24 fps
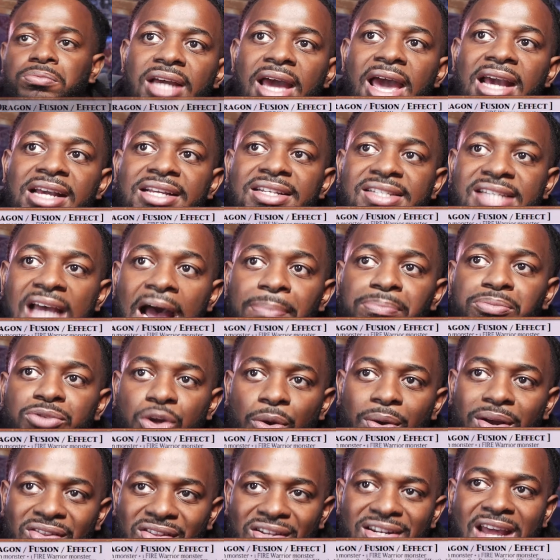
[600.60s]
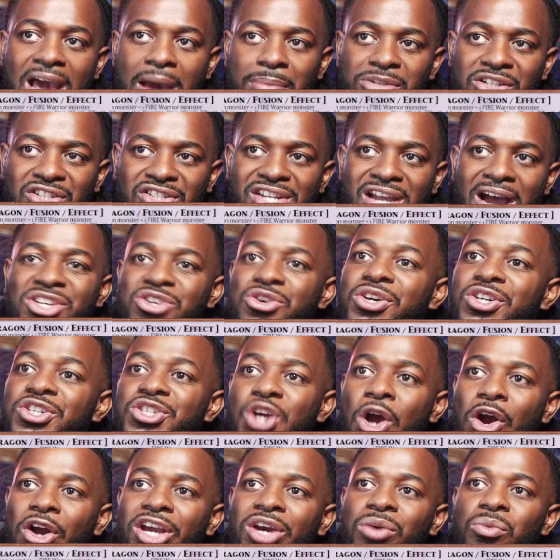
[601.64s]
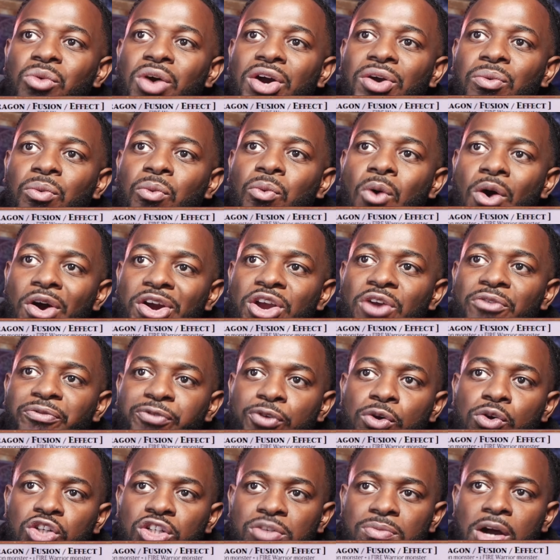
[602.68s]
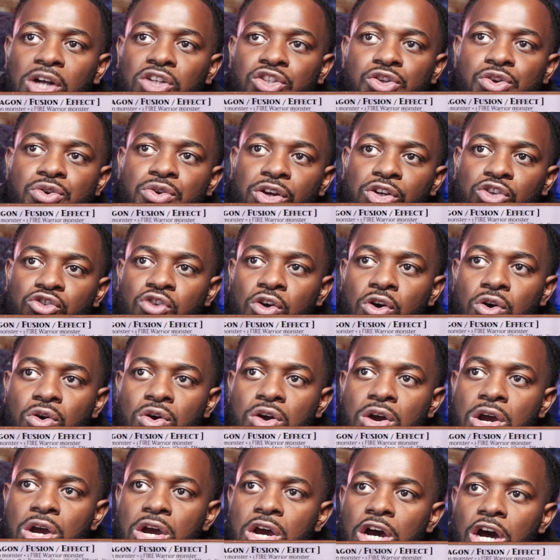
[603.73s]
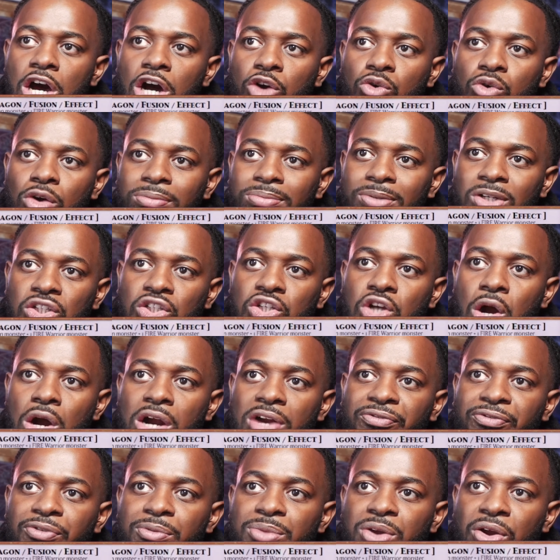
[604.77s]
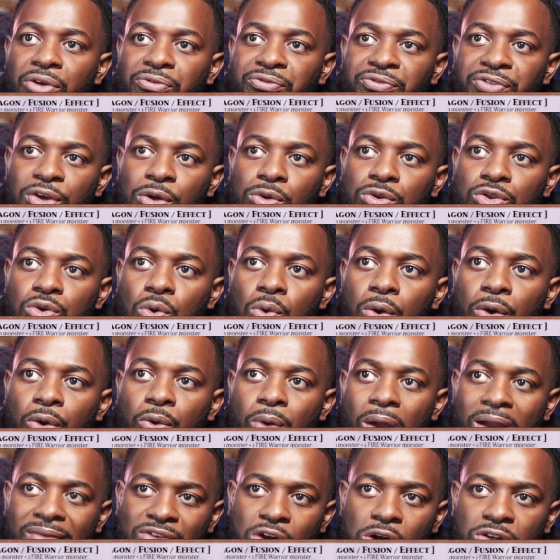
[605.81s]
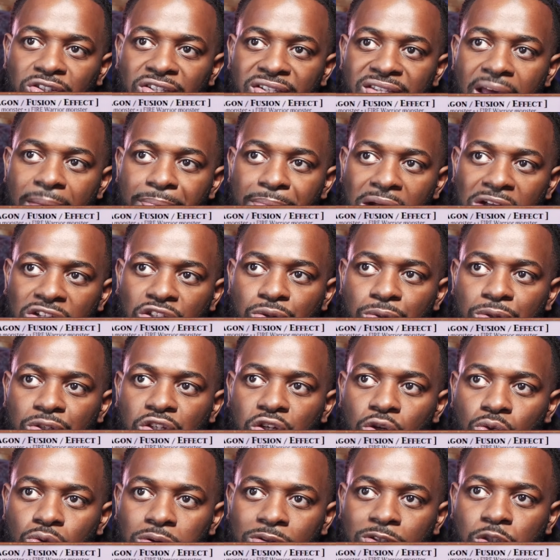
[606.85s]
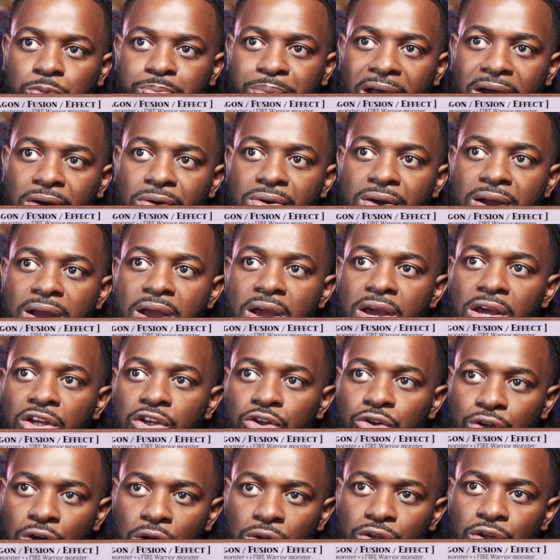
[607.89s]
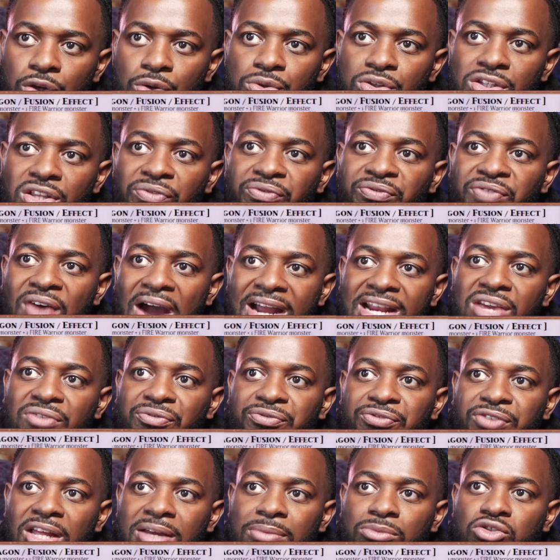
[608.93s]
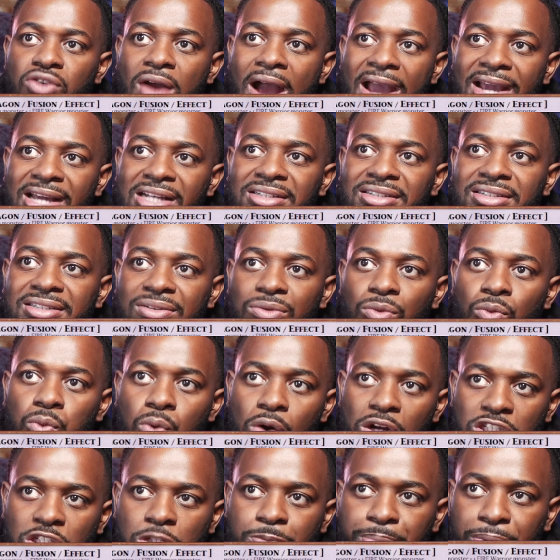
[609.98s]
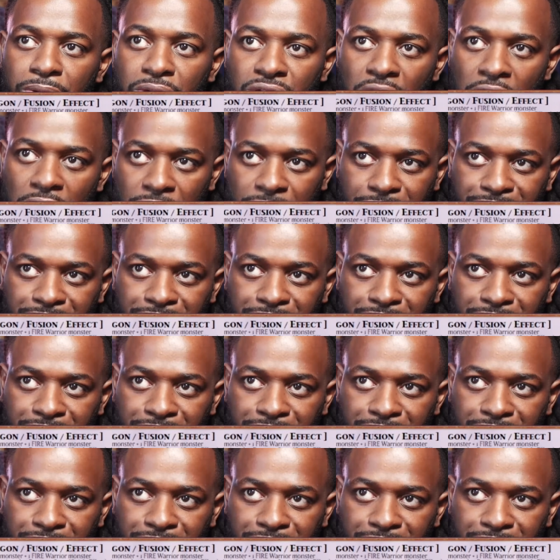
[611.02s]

except during the damage step. You can target one warrior fusion monster you control, equip this card from your field or graveyard to that monster as an equipped spell. You can only use the Fighting Flame Dragon once per turn.